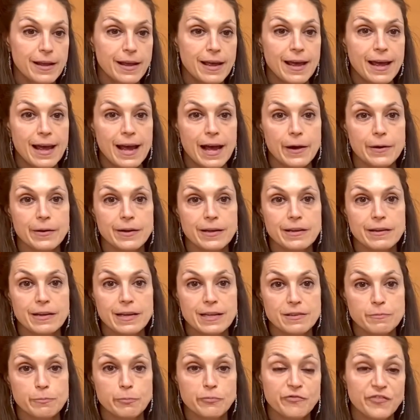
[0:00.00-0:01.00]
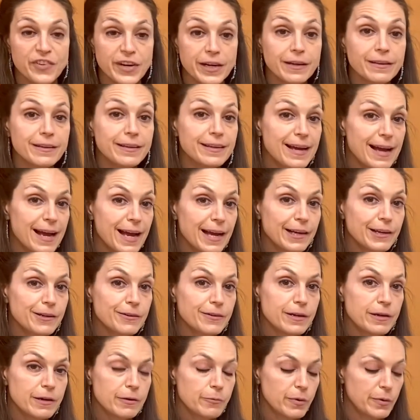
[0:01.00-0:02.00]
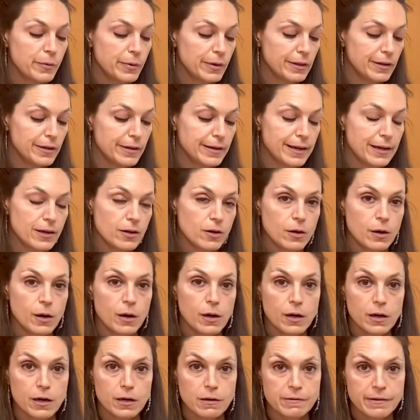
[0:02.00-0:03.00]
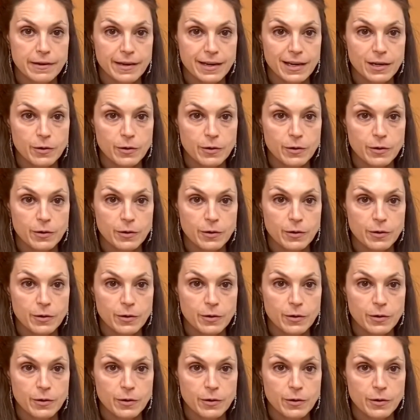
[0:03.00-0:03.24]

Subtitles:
how it is fairly accurate when we look at our heart rate,